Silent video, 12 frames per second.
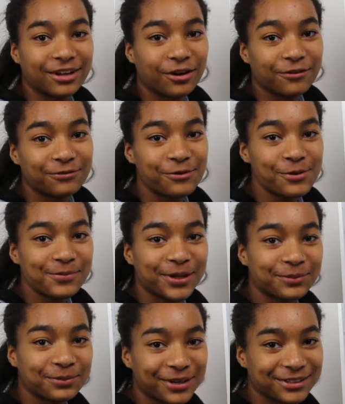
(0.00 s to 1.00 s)
There are four
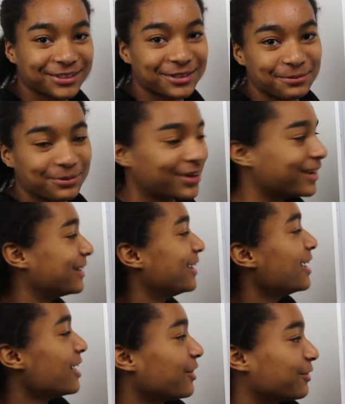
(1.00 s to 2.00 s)
main parts of the brain:
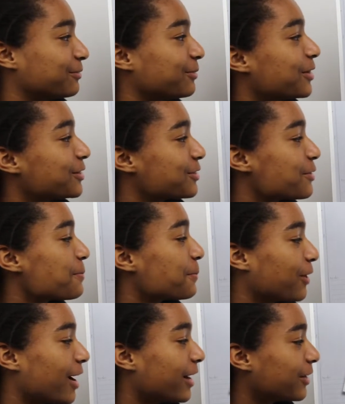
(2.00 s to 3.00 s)
the frontal,
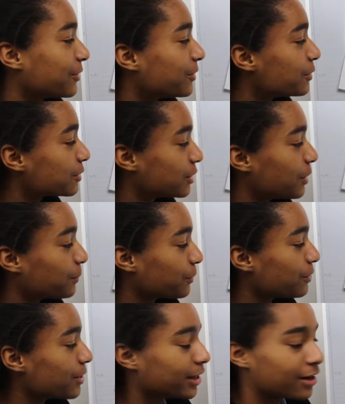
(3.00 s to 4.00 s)
parietal,
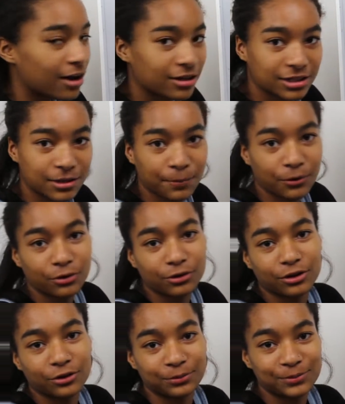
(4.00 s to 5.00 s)
temporal, and occipital
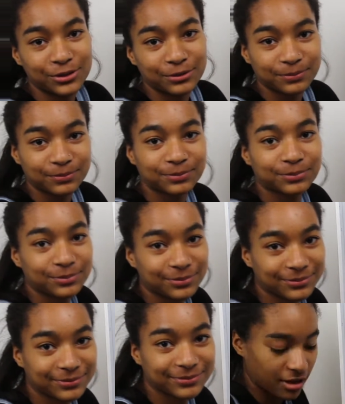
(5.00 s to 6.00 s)
lobes.
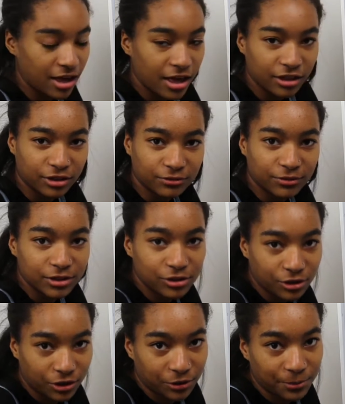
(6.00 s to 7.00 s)
The
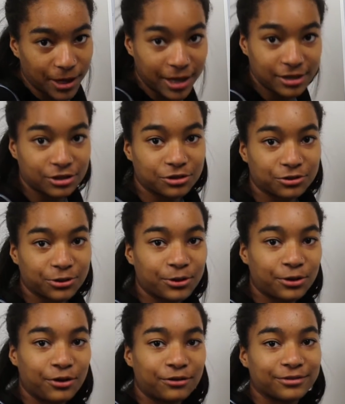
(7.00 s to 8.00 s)
frontal lobe has
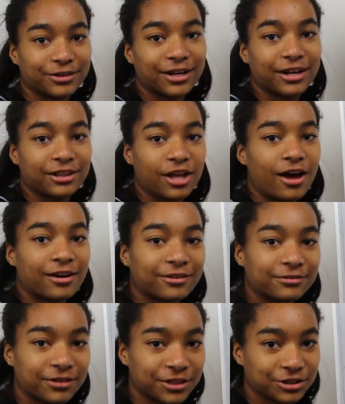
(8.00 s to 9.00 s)
control over a lot
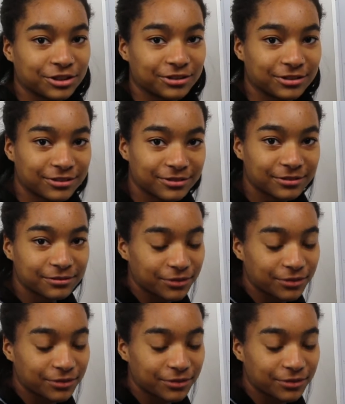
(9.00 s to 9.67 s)
of functions.